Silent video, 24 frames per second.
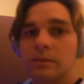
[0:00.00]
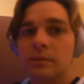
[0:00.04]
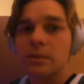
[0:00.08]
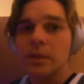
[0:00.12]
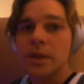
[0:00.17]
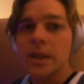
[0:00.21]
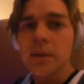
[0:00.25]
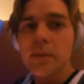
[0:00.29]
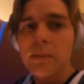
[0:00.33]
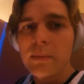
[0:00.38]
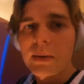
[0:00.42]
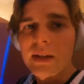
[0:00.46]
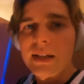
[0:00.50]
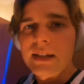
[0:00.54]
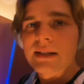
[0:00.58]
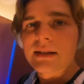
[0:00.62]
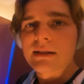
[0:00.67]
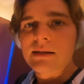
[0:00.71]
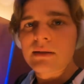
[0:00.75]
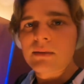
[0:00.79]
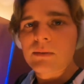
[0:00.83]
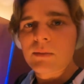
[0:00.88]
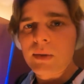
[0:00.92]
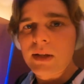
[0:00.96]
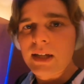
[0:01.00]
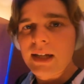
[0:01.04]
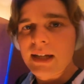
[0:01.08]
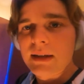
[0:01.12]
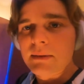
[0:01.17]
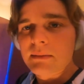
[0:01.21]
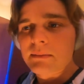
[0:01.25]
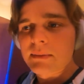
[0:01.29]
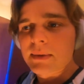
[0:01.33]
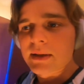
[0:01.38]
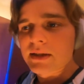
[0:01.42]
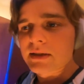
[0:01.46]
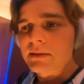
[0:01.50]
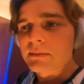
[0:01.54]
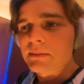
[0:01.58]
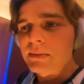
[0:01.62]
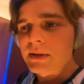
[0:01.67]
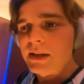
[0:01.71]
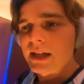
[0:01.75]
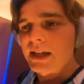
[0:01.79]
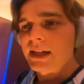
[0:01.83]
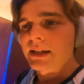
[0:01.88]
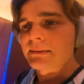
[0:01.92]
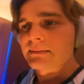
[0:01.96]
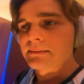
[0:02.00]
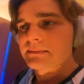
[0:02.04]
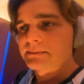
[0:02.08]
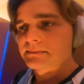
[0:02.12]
Wait, we didn't build a plane.